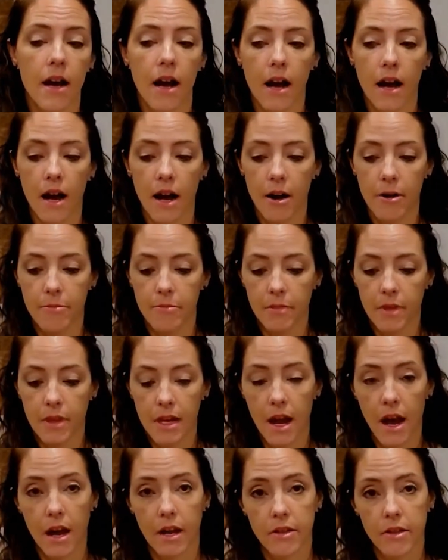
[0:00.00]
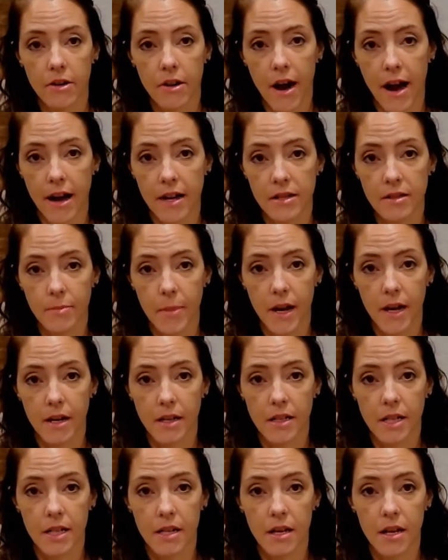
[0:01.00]
The other
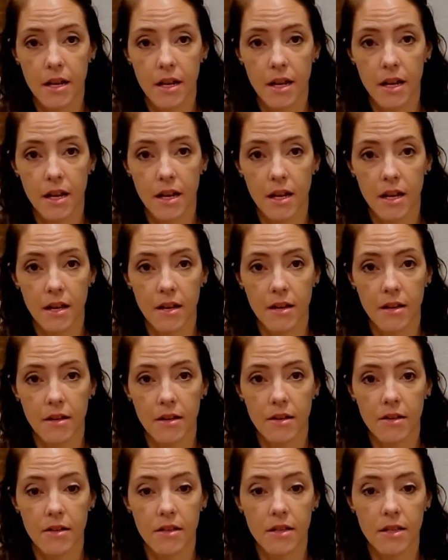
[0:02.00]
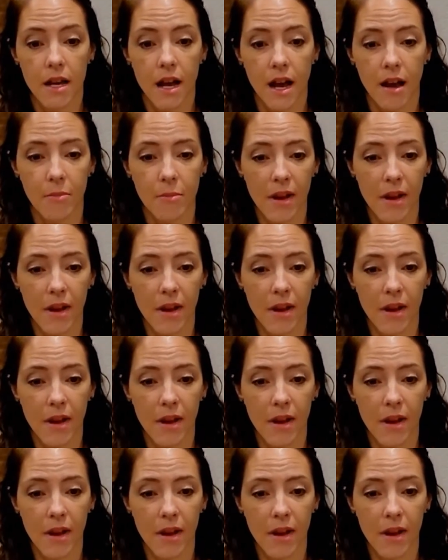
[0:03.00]
aspect is